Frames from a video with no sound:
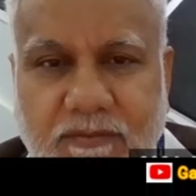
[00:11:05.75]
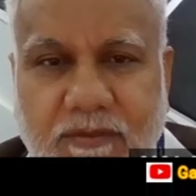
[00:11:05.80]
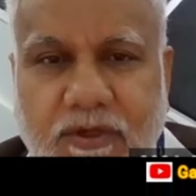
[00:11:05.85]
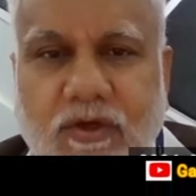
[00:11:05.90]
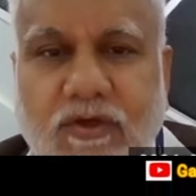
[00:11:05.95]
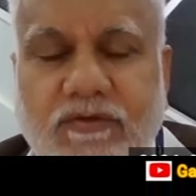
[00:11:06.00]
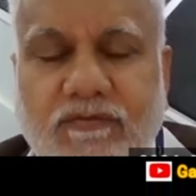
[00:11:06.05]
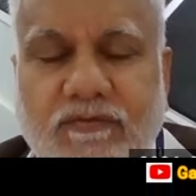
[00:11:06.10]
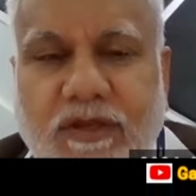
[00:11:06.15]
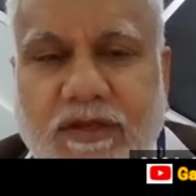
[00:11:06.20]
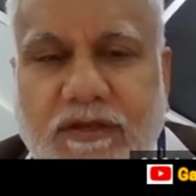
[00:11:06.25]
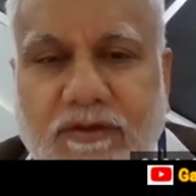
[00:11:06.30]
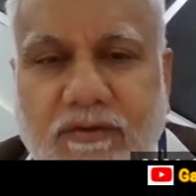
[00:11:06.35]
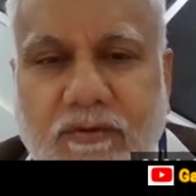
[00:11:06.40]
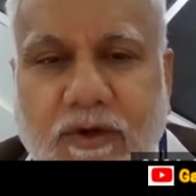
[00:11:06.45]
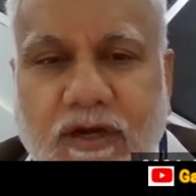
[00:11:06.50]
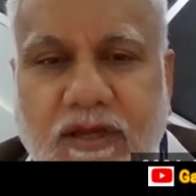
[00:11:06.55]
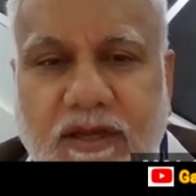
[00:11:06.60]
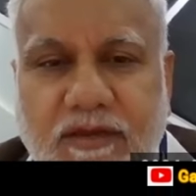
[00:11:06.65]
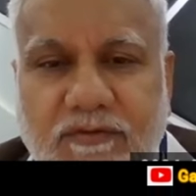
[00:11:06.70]
because when
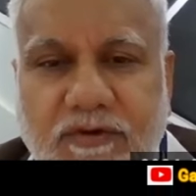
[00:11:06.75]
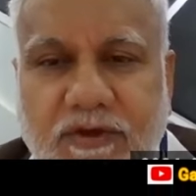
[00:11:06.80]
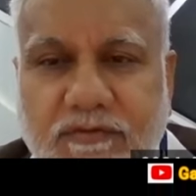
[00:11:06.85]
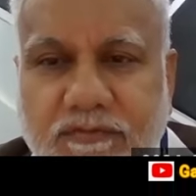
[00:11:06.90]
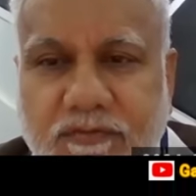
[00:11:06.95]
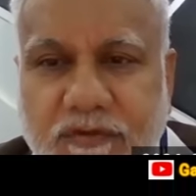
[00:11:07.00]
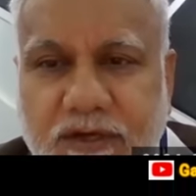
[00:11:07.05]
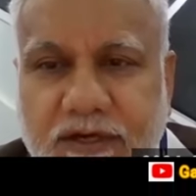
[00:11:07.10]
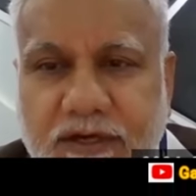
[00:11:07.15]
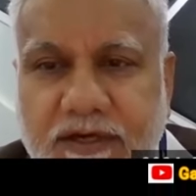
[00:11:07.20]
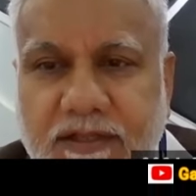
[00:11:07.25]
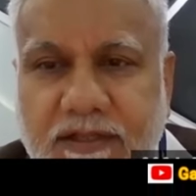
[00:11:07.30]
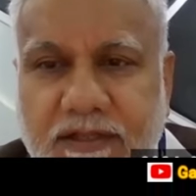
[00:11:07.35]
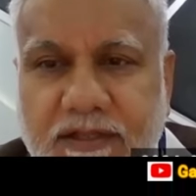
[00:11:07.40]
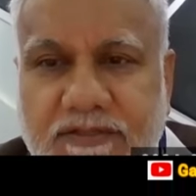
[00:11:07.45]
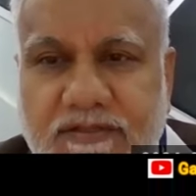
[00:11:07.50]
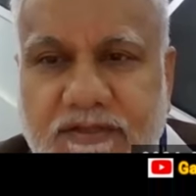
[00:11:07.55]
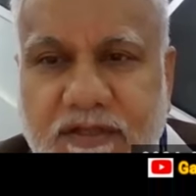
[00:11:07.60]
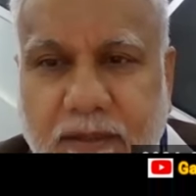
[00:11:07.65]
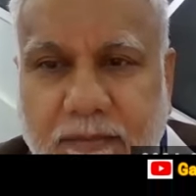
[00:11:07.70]
you are giving feed in
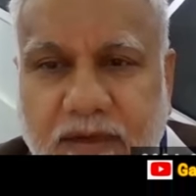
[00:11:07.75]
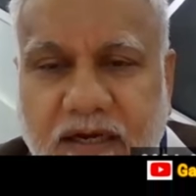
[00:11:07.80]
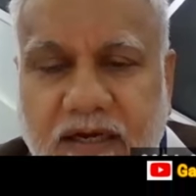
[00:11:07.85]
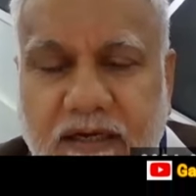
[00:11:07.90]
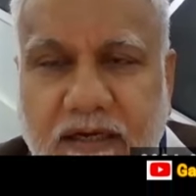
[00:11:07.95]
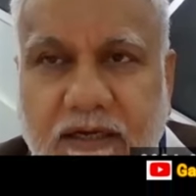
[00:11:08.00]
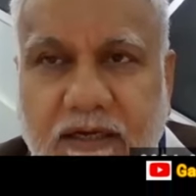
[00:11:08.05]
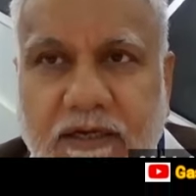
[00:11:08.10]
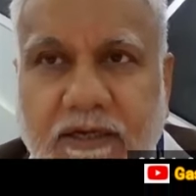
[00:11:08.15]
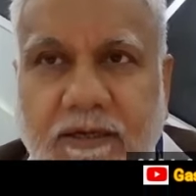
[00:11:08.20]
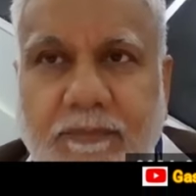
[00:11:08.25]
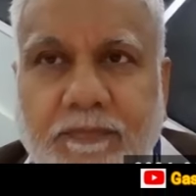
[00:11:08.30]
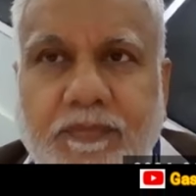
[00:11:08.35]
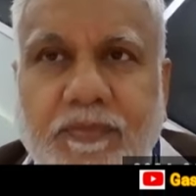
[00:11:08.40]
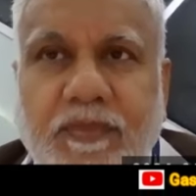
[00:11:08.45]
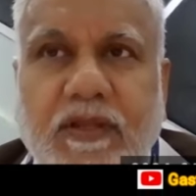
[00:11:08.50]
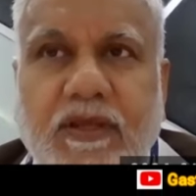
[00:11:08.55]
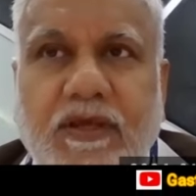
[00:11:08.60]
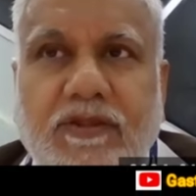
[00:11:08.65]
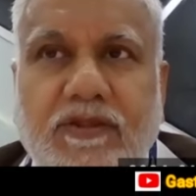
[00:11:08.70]
the stomach,
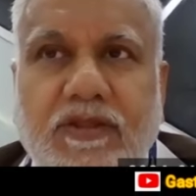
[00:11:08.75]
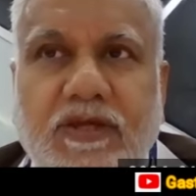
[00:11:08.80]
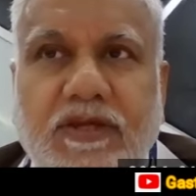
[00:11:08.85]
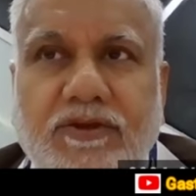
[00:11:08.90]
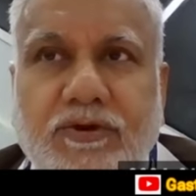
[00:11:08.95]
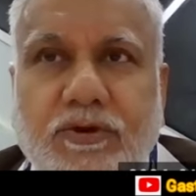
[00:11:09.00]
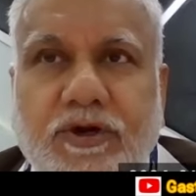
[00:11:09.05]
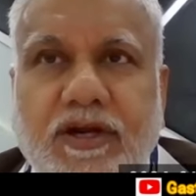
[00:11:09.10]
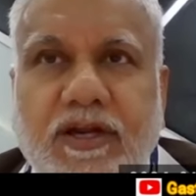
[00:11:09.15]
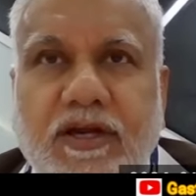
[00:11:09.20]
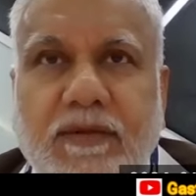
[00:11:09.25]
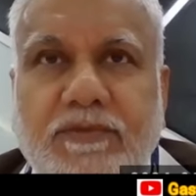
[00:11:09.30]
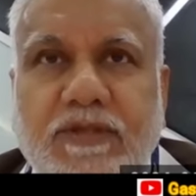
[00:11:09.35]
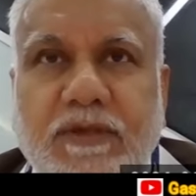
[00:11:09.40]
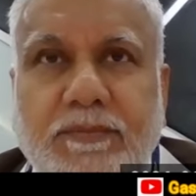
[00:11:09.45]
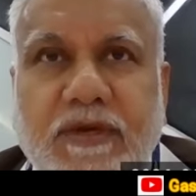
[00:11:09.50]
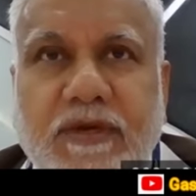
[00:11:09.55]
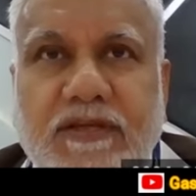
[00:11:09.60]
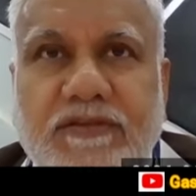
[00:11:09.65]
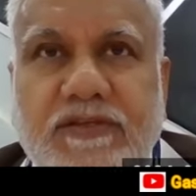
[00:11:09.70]
in the duodenum,
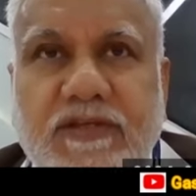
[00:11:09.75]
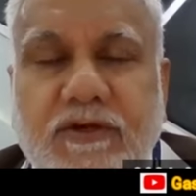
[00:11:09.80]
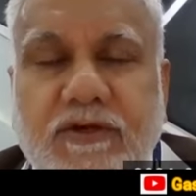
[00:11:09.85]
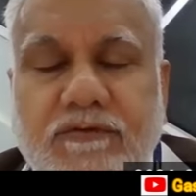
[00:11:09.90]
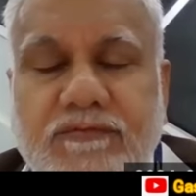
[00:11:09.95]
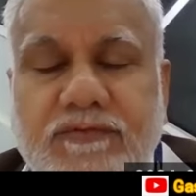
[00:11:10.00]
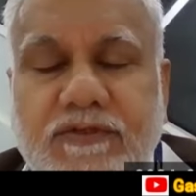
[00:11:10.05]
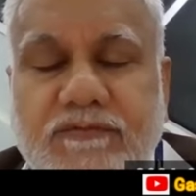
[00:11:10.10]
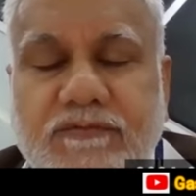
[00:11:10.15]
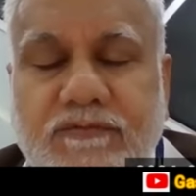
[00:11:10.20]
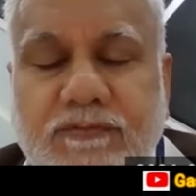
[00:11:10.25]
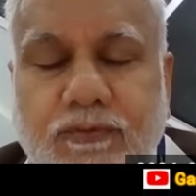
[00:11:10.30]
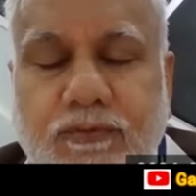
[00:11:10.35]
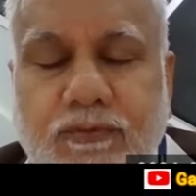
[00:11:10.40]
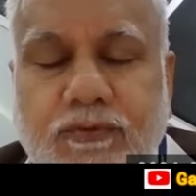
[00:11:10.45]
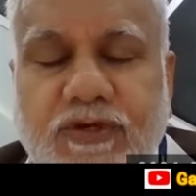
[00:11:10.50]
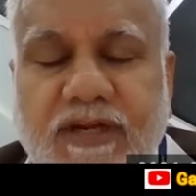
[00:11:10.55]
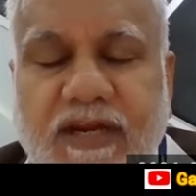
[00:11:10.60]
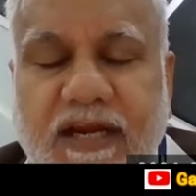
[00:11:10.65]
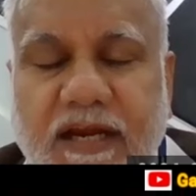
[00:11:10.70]
the mixing of the
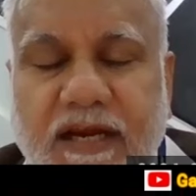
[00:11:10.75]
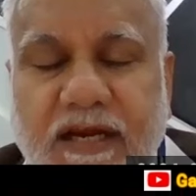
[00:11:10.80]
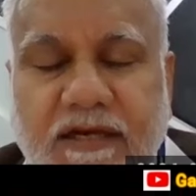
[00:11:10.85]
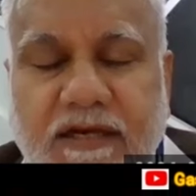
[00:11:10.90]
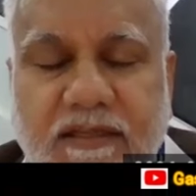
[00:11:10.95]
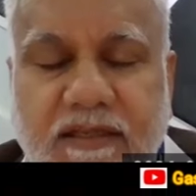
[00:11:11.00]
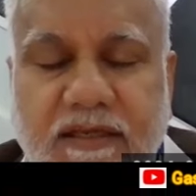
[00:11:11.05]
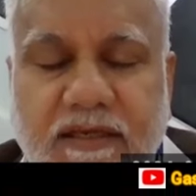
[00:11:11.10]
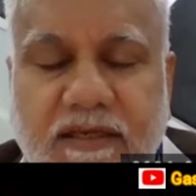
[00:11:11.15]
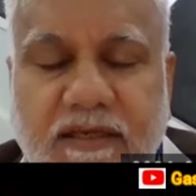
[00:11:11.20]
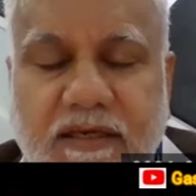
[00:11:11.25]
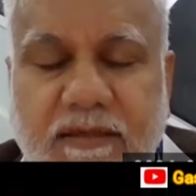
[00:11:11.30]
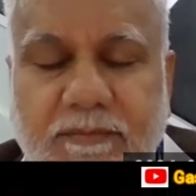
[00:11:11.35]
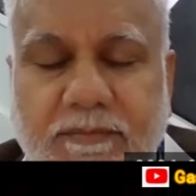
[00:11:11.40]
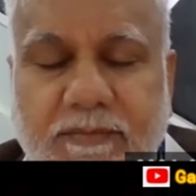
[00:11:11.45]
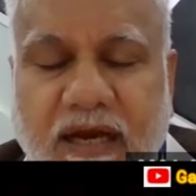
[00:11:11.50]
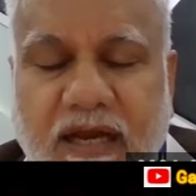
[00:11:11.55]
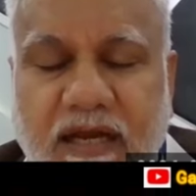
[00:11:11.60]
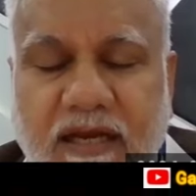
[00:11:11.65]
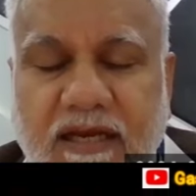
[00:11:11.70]
food and
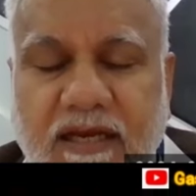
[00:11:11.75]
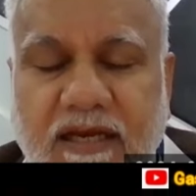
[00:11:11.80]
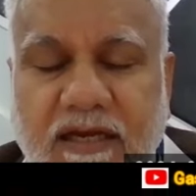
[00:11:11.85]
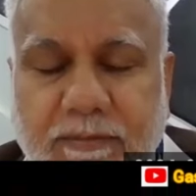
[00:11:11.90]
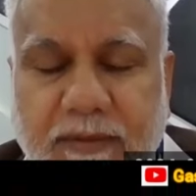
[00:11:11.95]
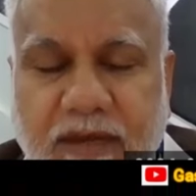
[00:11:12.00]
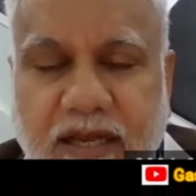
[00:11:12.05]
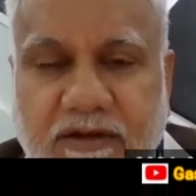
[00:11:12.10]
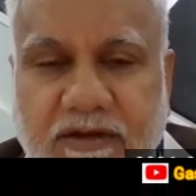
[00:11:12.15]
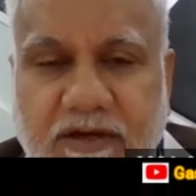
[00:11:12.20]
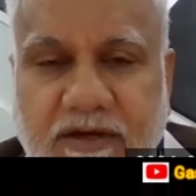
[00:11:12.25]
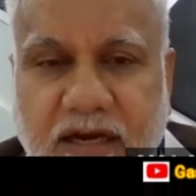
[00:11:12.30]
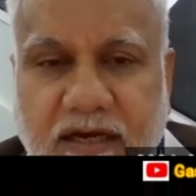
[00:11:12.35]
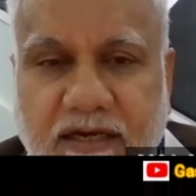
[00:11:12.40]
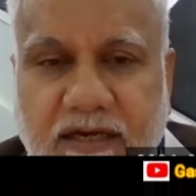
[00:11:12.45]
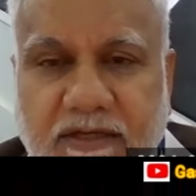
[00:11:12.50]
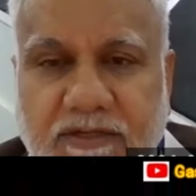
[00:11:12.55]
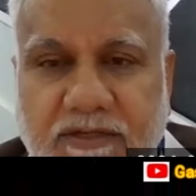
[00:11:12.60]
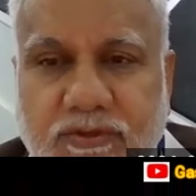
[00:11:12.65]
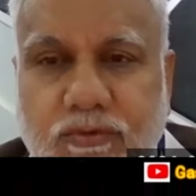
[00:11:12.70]
the bile and
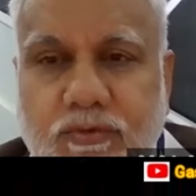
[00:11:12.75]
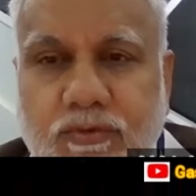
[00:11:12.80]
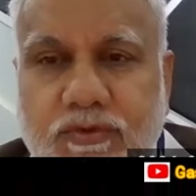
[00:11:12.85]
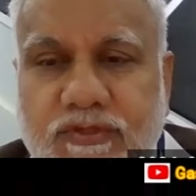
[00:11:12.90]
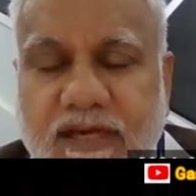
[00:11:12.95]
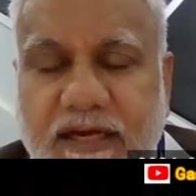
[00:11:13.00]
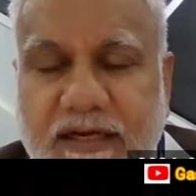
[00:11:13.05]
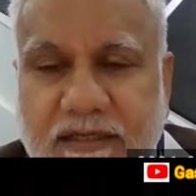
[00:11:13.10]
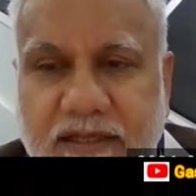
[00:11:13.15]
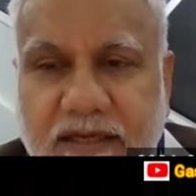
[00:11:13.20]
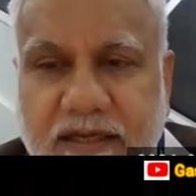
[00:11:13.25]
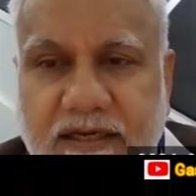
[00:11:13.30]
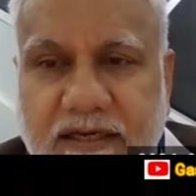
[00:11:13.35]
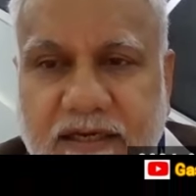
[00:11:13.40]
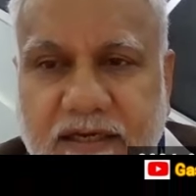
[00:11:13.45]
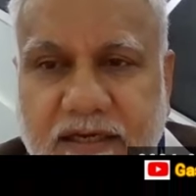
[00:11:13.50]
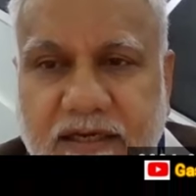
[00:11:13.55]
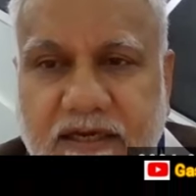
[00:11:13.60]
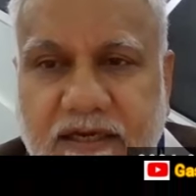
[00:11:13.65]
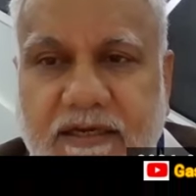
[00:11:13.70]
pancreatic juice and the
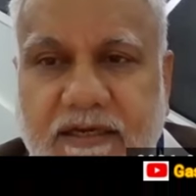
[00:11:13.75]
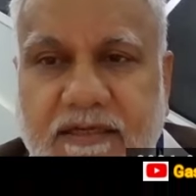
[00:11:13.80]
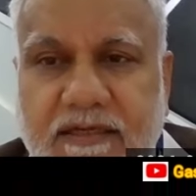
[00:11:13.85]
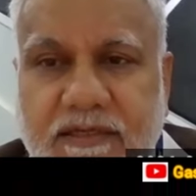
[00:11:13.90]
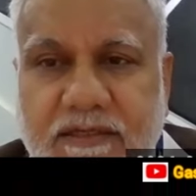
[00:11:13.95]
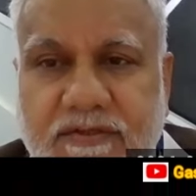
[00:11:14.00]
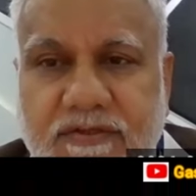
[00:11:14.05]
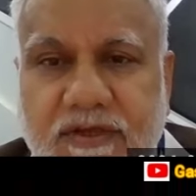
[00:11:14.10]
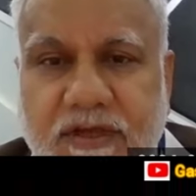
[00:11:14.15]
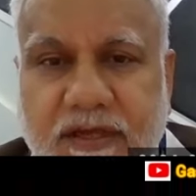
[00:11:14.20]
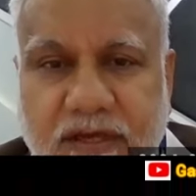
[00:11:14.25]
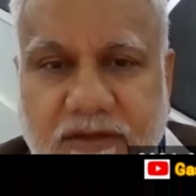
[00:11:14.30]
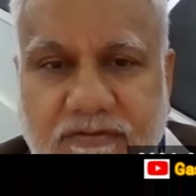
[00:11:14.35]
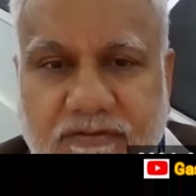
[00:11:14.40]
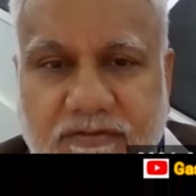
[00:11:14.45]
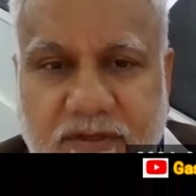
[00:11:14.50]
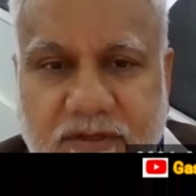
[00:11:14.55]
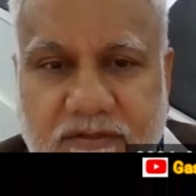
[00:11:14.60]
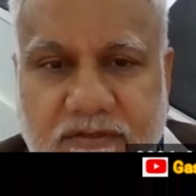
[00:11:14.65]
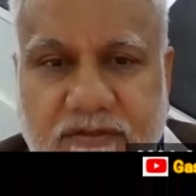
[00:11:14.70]
enteric
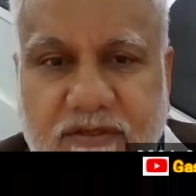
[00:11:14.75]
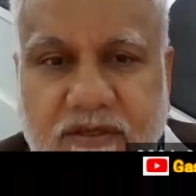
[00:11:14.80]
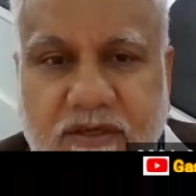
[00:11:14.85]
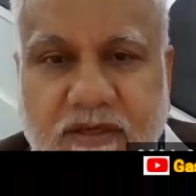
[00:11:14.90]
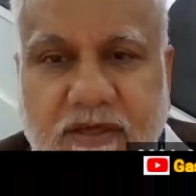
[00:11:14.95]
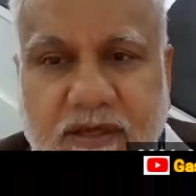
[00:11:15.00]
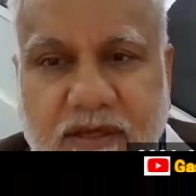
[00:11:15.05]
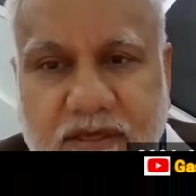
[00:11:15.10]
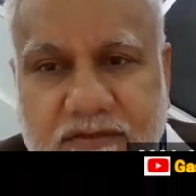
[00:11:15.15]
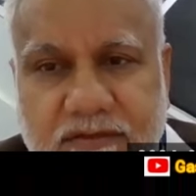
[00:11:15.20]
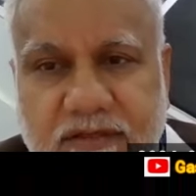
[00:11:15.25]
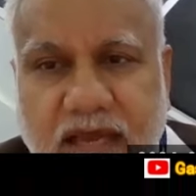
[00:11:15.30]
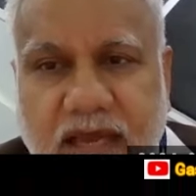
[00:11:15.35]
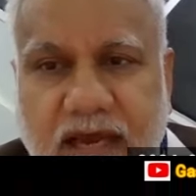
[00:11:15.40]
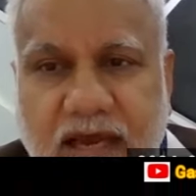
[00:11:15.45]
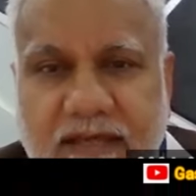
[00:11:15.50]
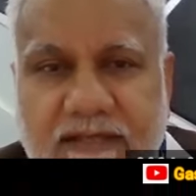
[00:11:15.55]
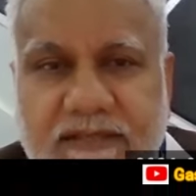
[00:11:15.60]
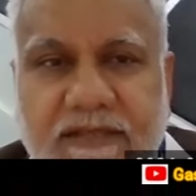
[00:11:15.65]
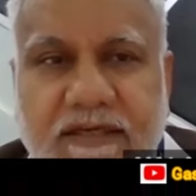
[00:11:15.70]
secretions is
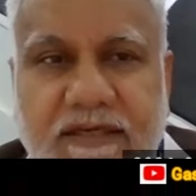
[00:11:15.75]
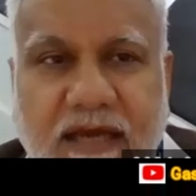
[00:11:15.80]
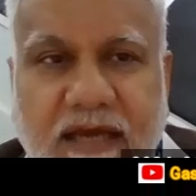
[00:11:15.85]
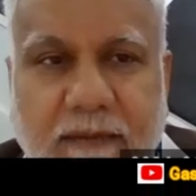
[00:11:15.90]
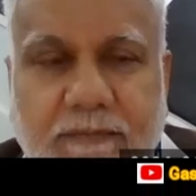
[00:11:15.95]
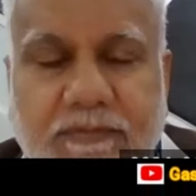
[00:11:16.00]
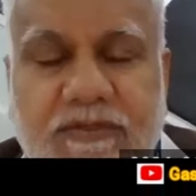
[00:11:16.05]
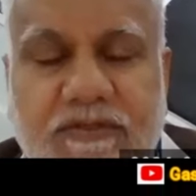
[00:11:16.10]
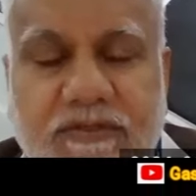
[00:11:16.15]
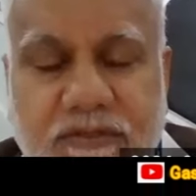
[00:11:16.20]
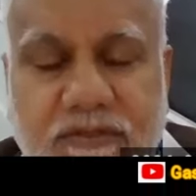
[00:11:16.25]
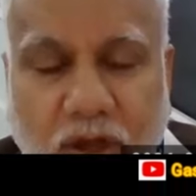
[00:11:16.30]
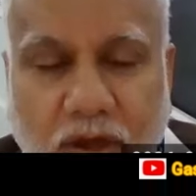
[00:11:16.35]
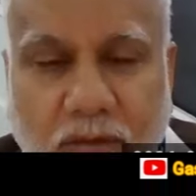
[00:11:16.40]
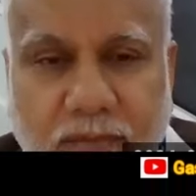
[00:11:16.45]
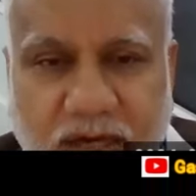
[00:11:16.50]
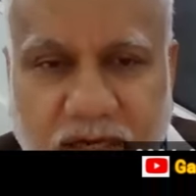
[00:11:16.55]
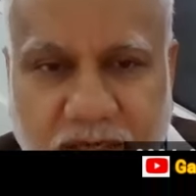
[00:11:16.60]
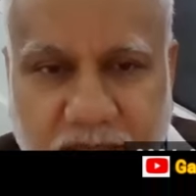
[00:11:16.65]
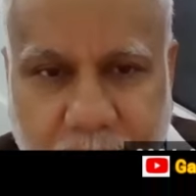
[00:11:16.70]
as it happens
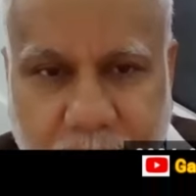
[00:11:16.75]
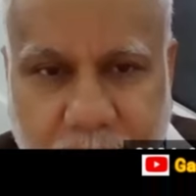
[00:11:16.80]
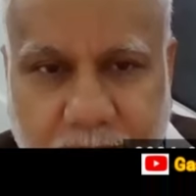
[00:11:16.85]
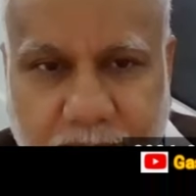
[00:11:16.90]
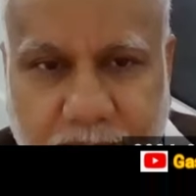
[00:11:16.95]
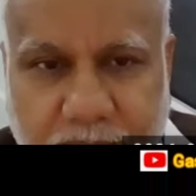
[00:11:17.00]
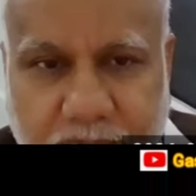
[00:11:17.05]
normally.